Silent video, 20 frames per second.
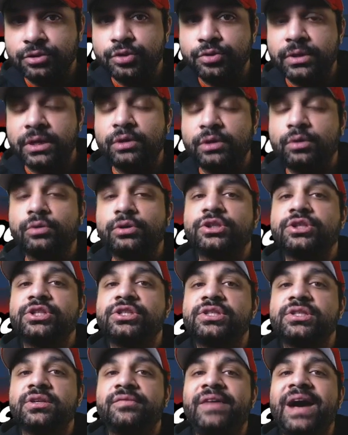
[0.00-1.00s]
Luke in order to
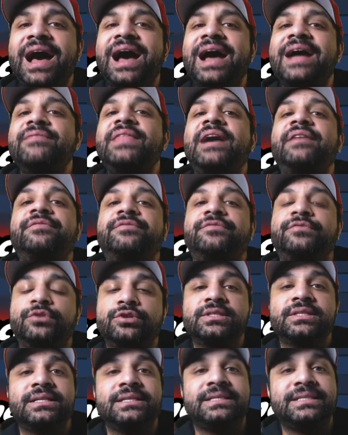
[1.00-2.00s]
survive that
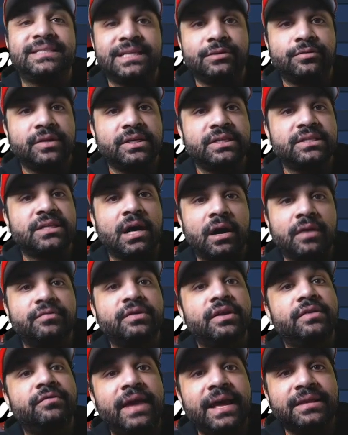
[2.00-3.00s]
first series
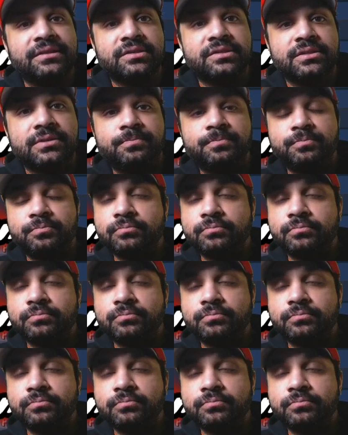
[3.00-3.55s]
of events.